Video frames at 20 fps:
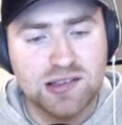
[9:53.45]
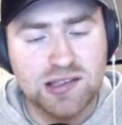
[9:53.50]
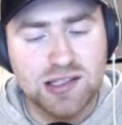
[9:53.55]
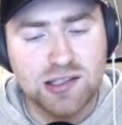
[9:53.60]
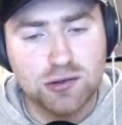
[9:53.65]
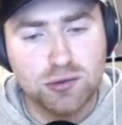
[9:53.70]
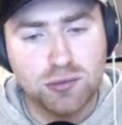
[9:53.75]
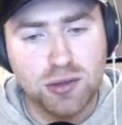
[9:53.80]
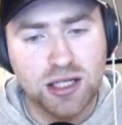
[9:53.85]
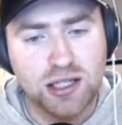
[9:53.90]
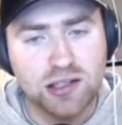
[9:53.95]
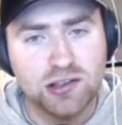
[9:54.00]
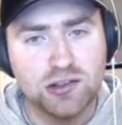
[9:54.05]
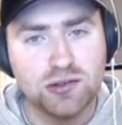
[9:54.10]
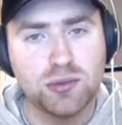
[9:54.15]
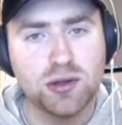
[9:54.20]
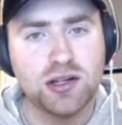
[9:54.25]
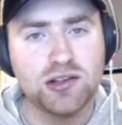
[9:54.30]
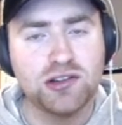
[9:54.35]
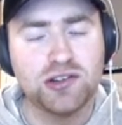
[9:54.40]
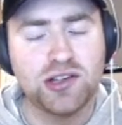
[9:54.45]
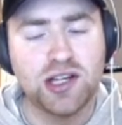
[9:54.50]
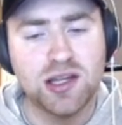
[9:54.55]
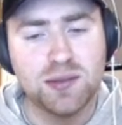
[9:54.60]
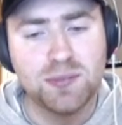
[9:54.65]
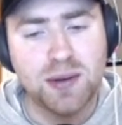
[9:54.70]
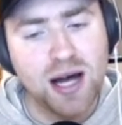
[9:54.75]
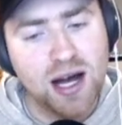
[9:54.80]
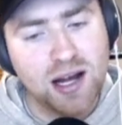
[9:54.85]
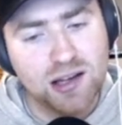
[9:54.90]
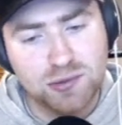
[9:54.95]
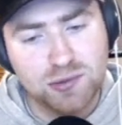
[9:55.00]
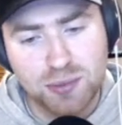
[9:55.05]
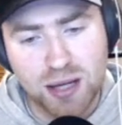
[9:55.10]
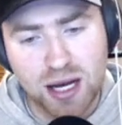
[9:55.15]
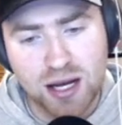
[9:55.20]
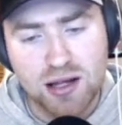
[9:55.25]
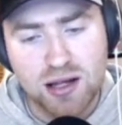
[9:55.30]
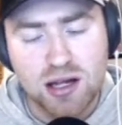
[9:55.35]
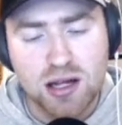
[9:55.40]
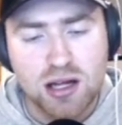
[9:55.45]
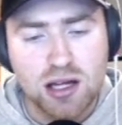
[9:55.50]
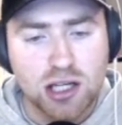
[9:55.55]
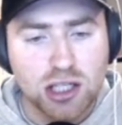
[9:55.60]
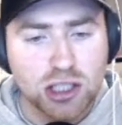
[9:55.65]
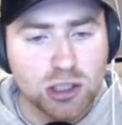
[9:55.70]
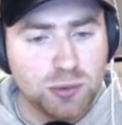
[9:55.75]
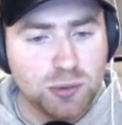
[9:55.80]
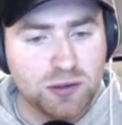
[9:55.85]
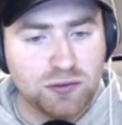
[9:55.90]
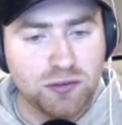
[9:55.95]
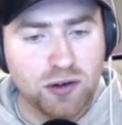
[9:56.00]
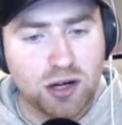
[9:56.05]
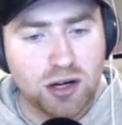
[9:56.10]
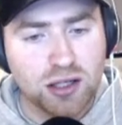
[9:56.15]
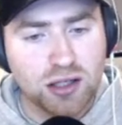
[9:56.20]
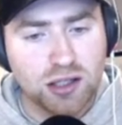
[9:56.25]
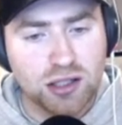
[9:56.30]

this week as what I'd seen in the past, but he'll be fine.